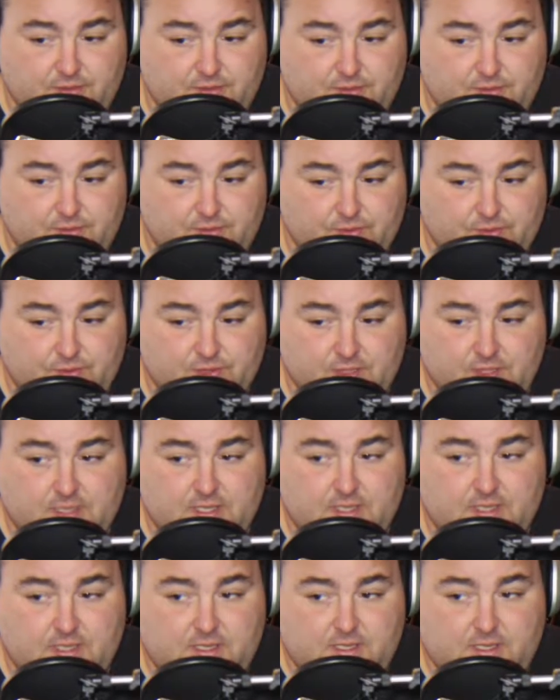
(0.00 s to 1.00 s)
two,
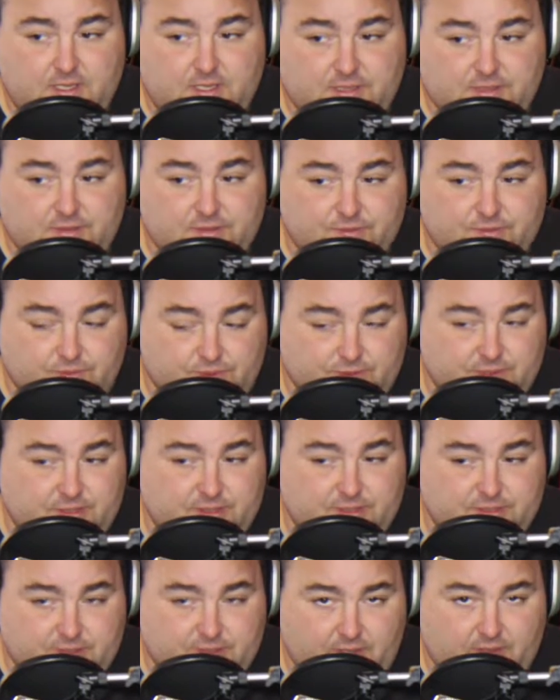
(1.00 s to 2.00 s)
he's
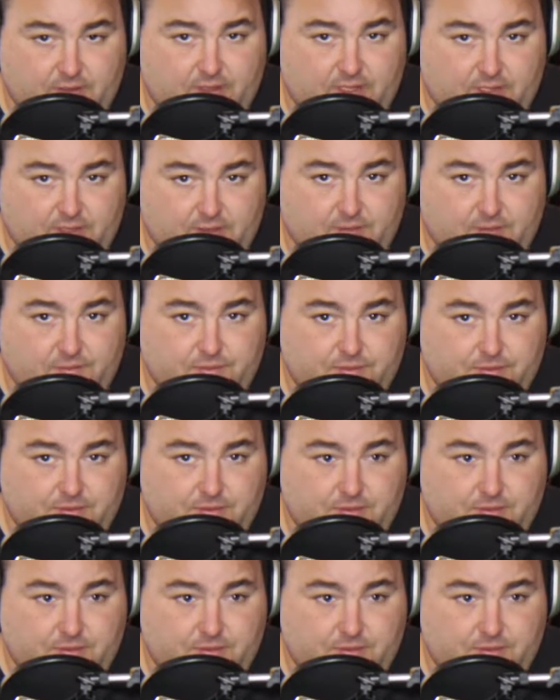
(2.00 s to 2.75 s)
really stunk it up.